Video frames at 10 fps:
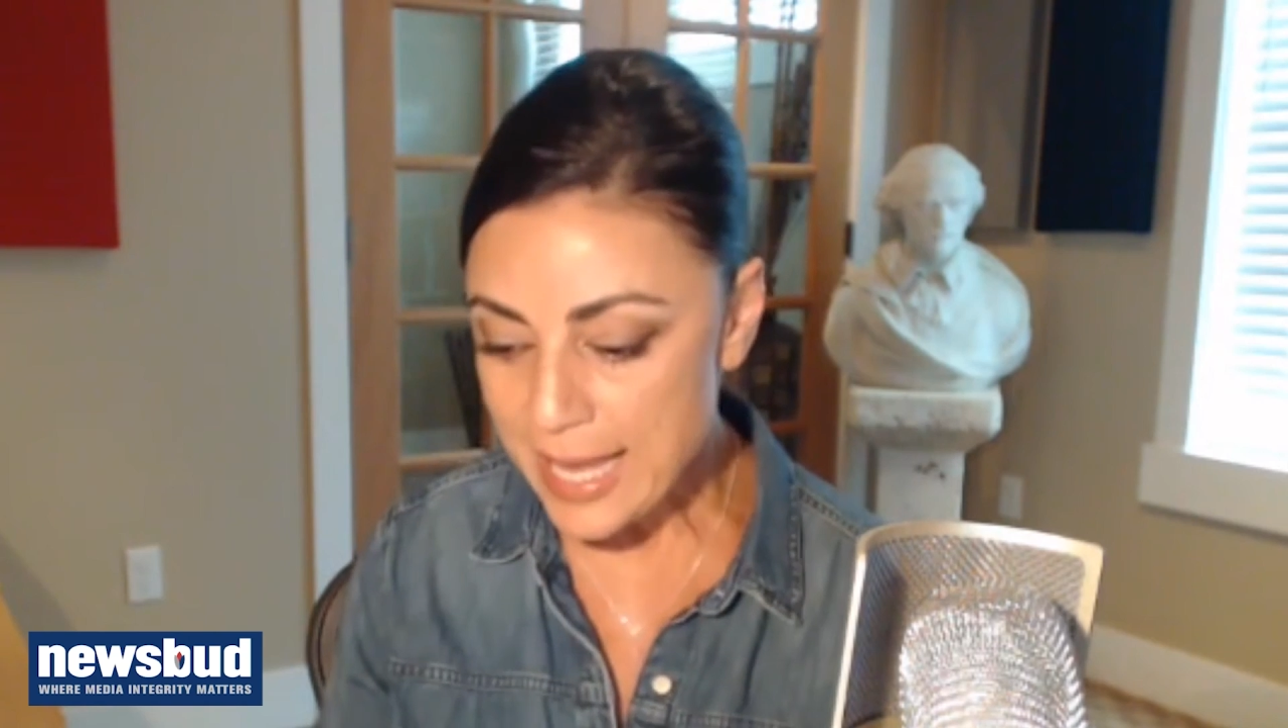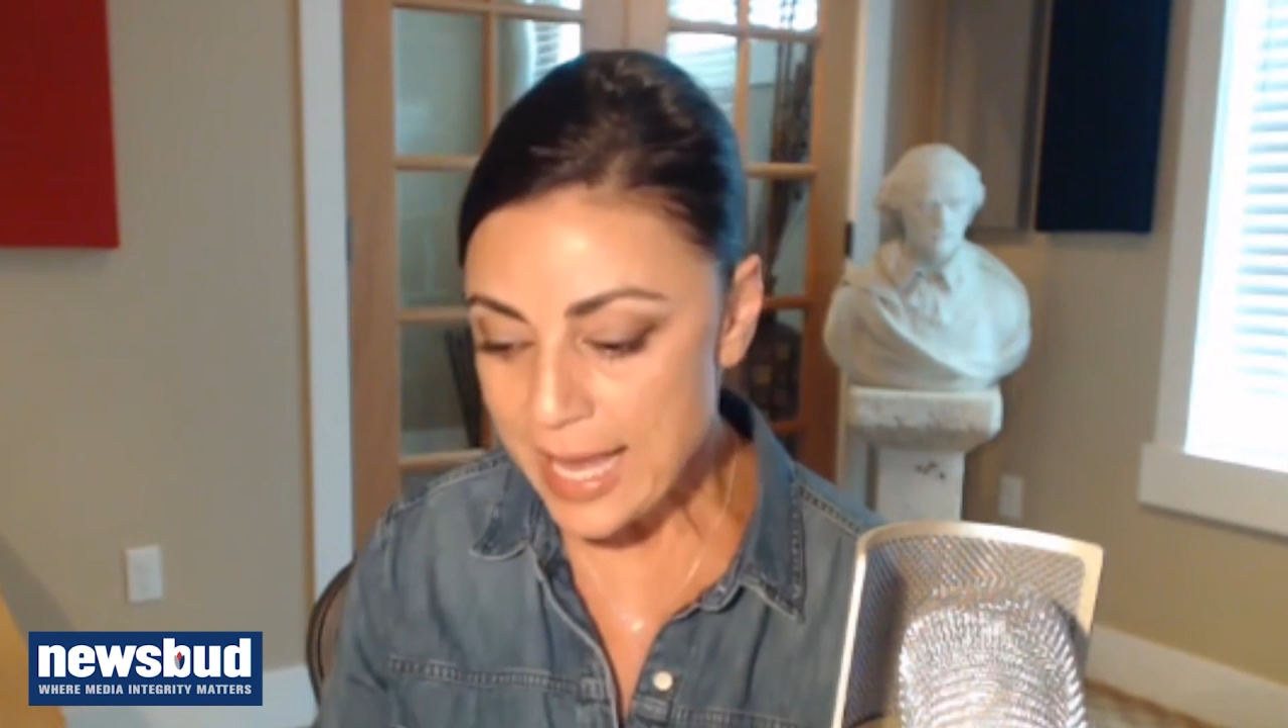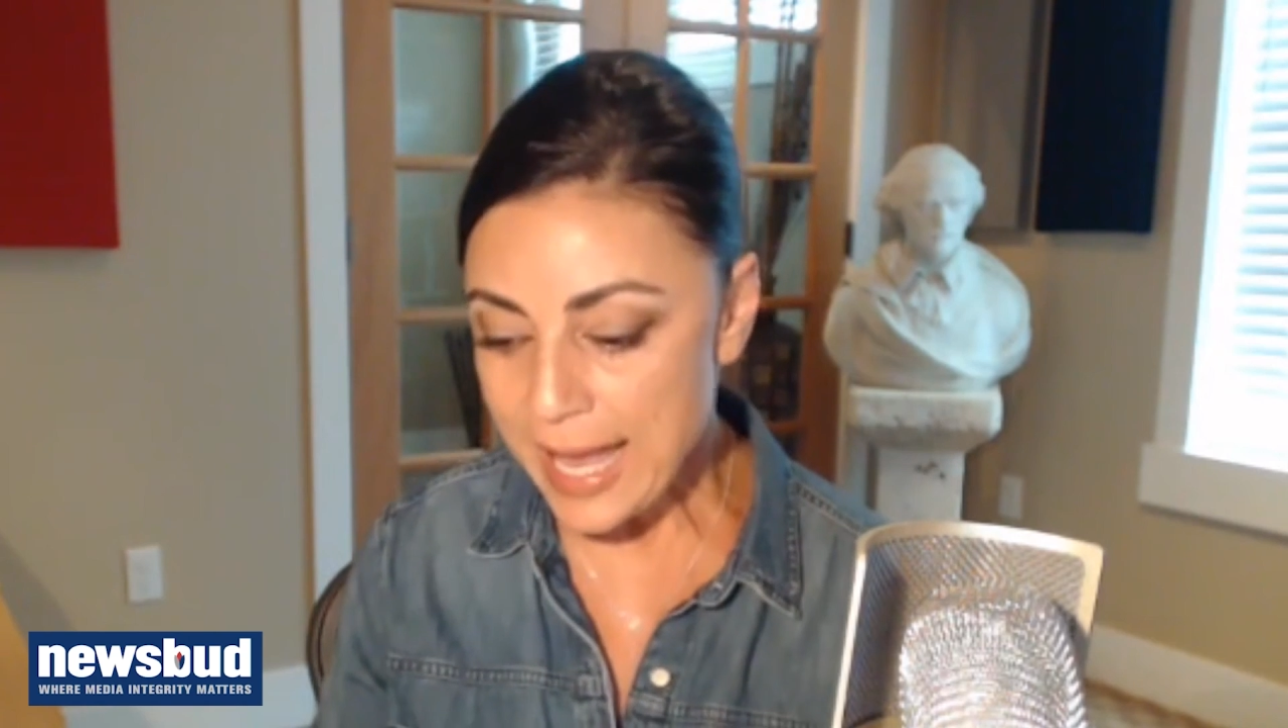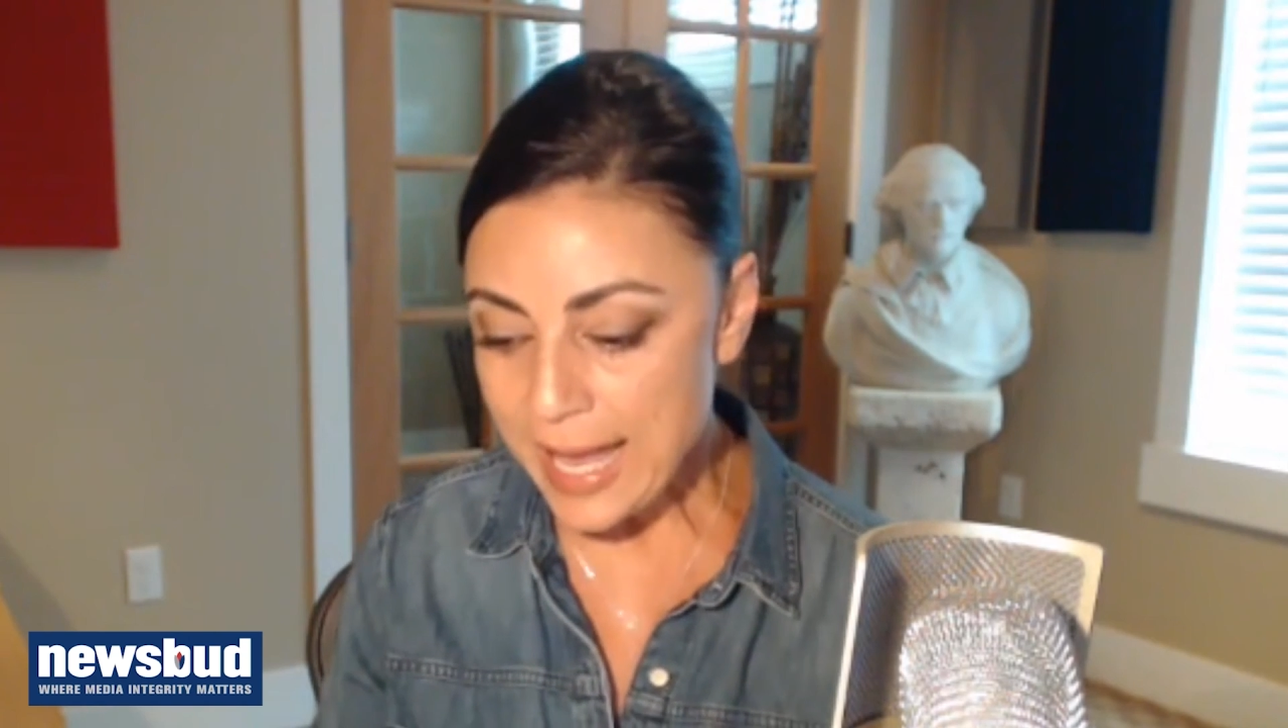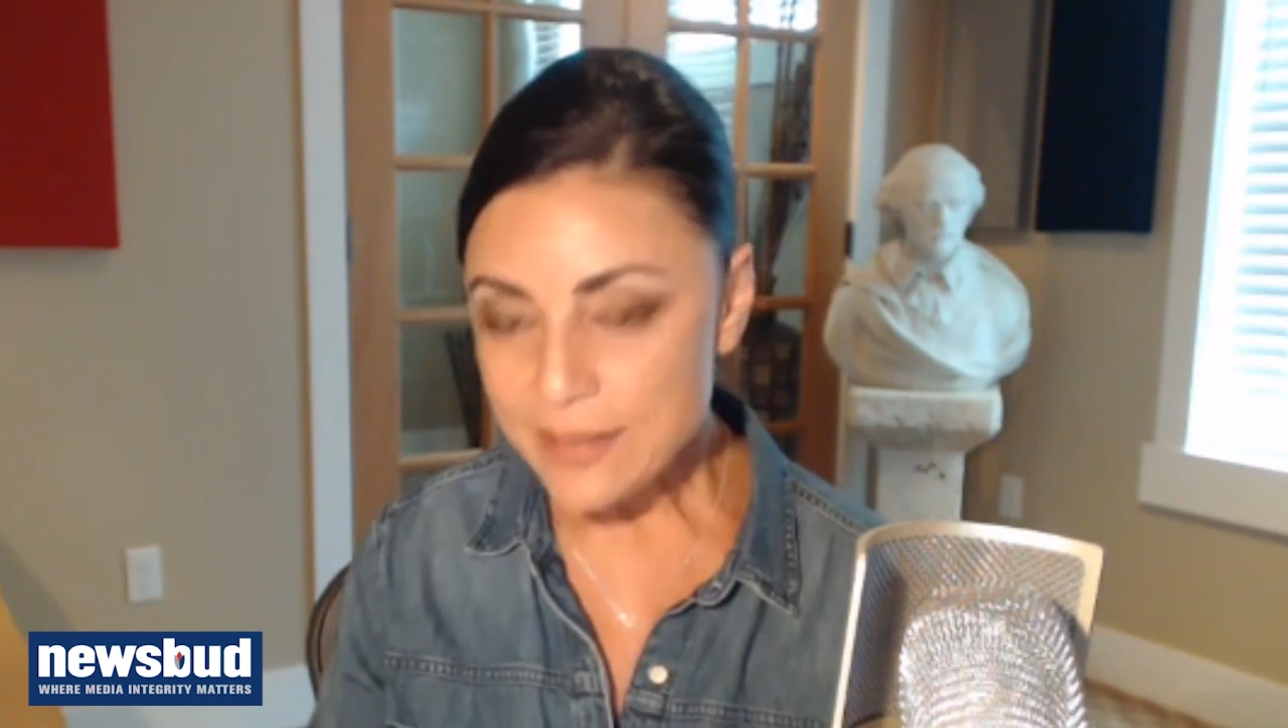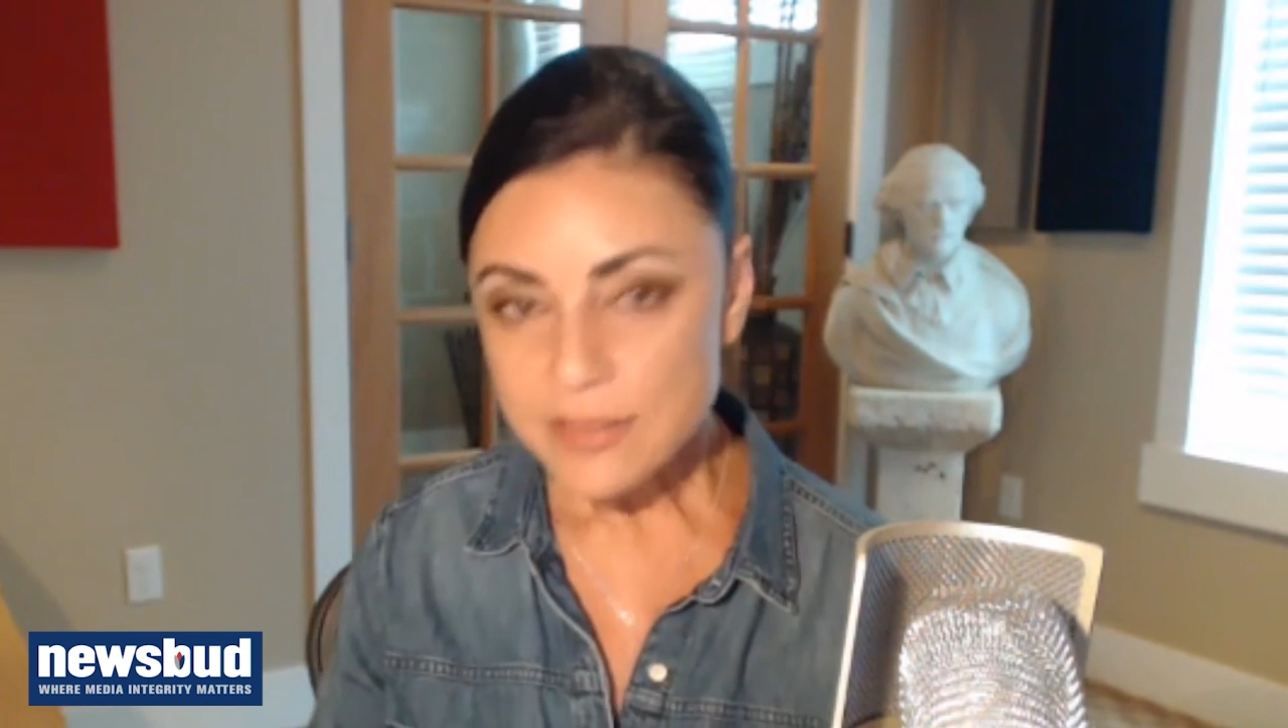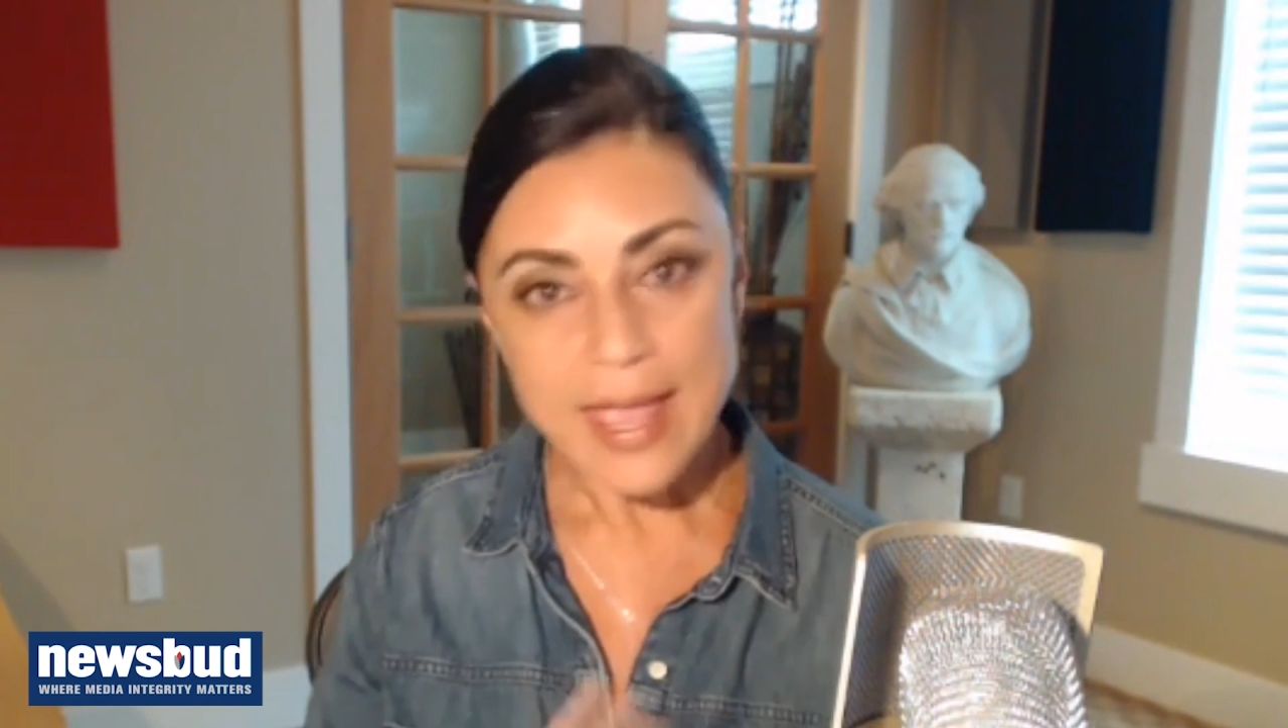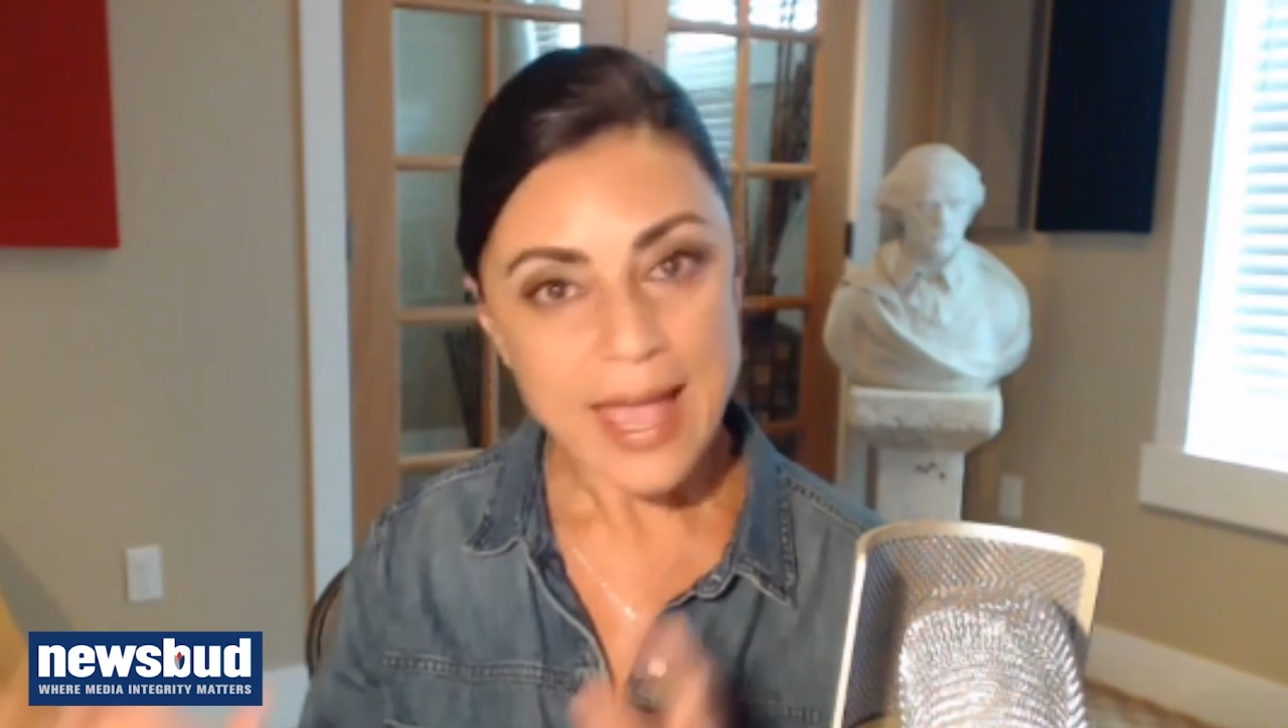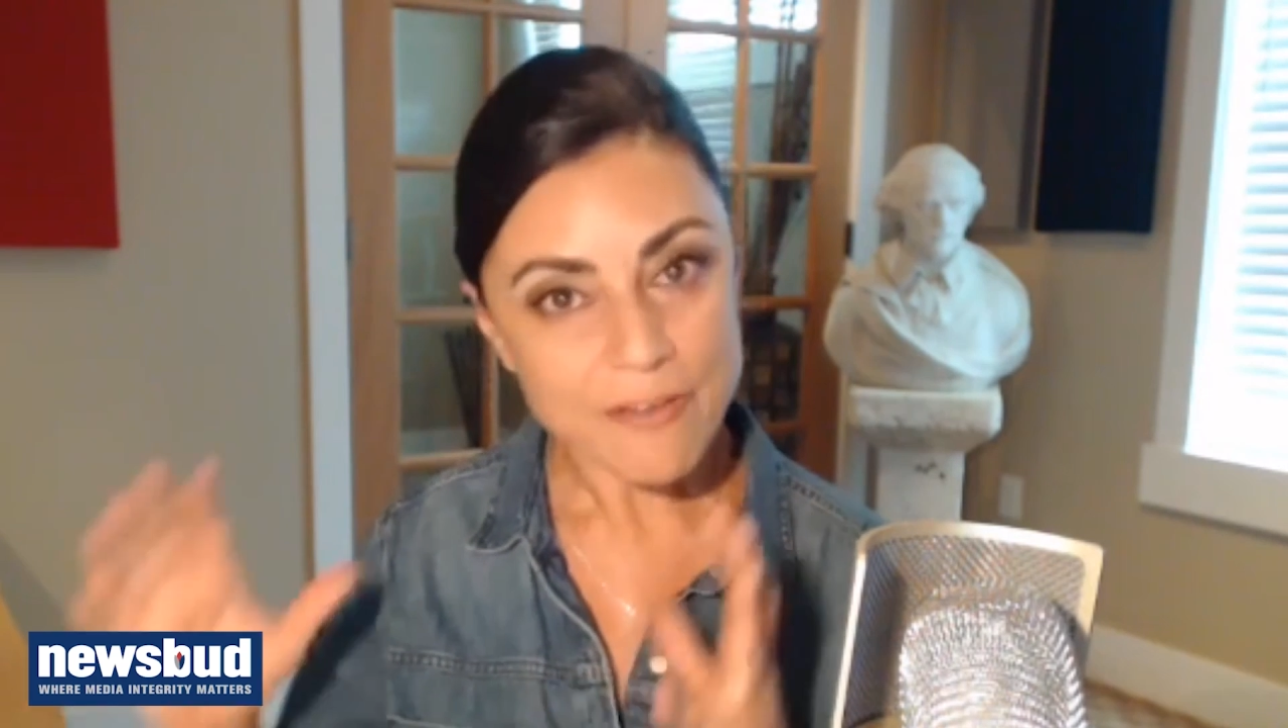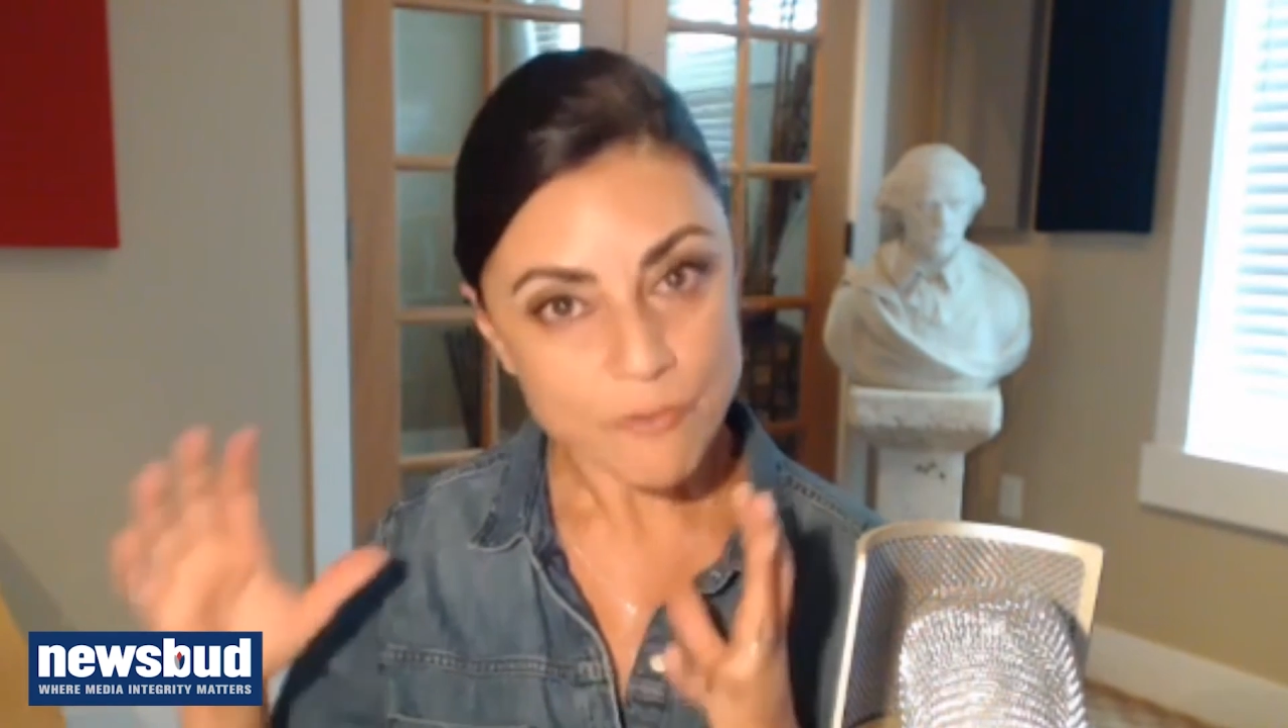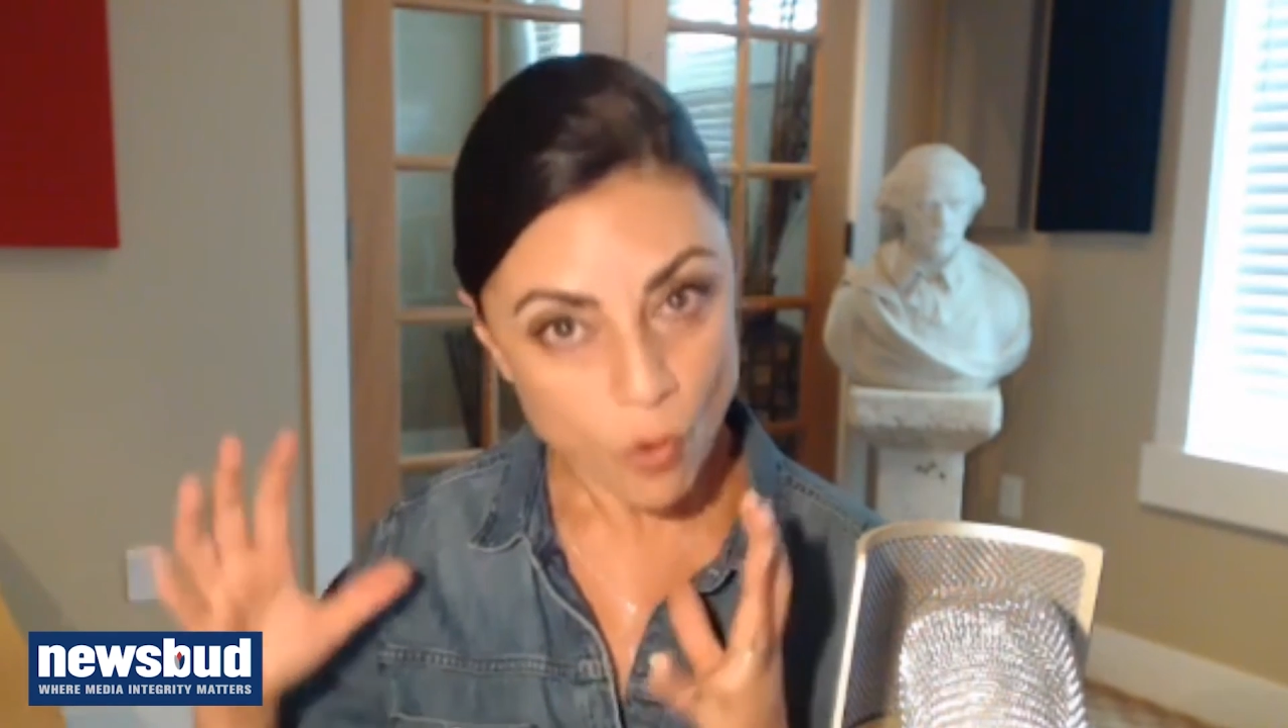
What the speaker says: And they have